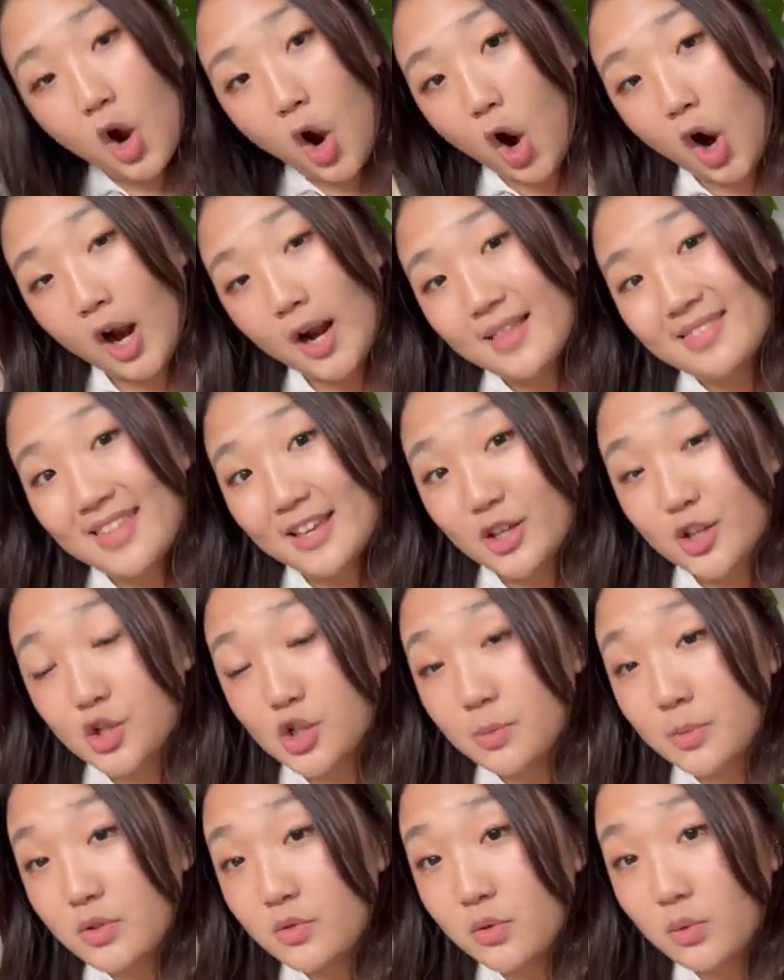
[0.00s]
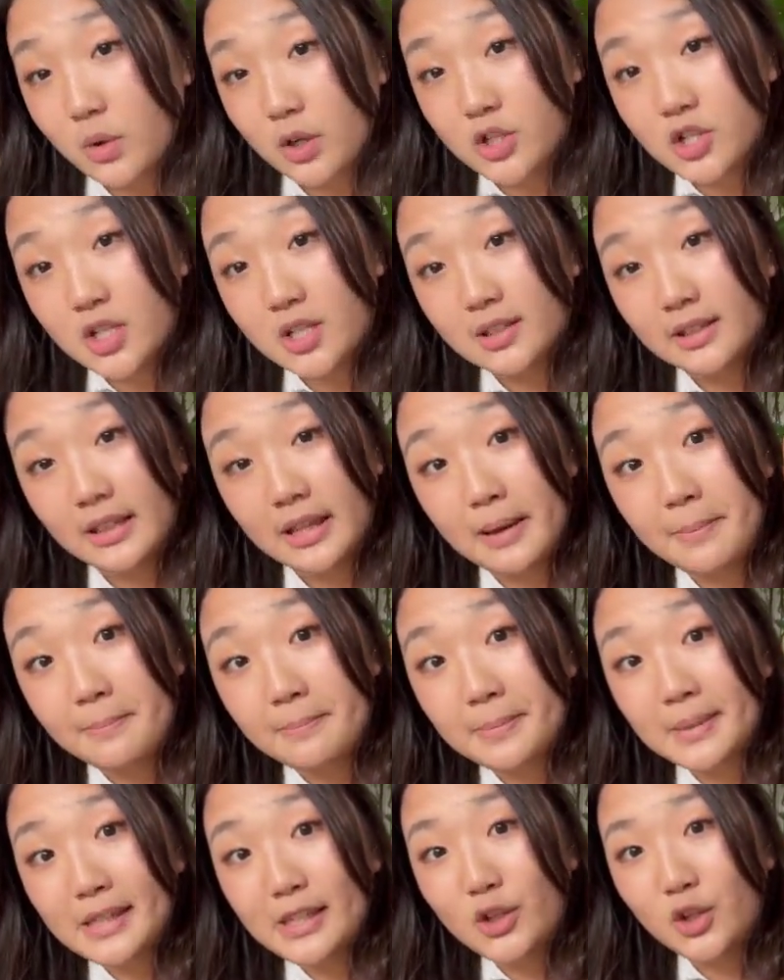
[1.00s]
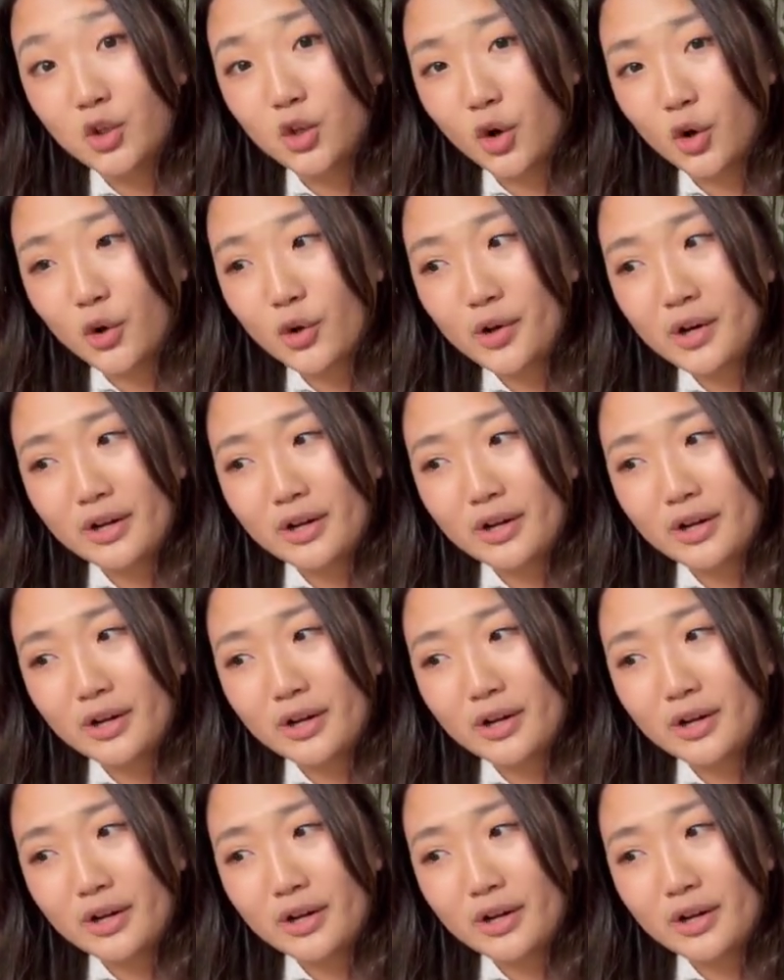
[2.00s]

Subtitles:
Alright, thank you so much for watching. Let me know